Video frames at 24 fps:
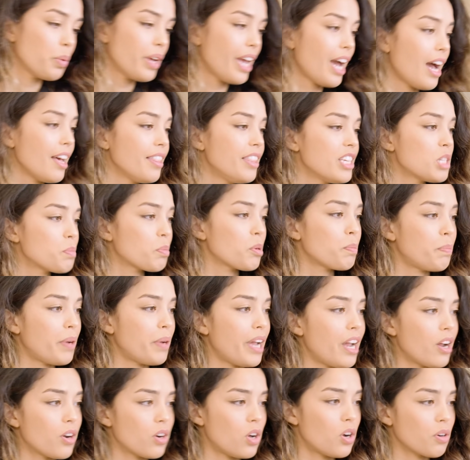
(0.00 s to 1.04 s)
we had this
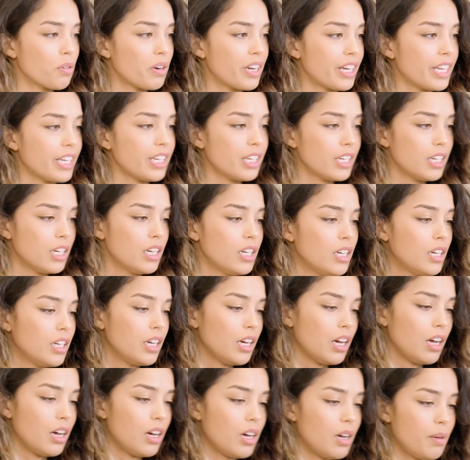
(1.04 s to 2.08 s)
prepared already.
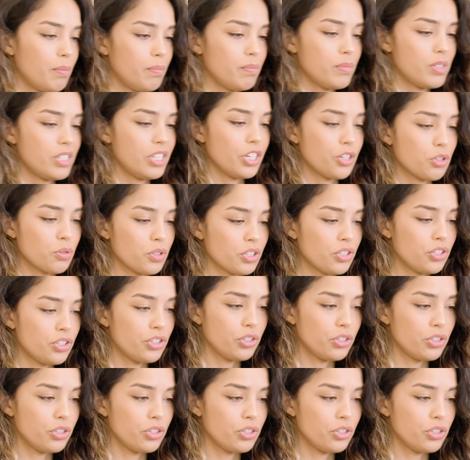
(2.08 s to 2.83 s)
Um, citrus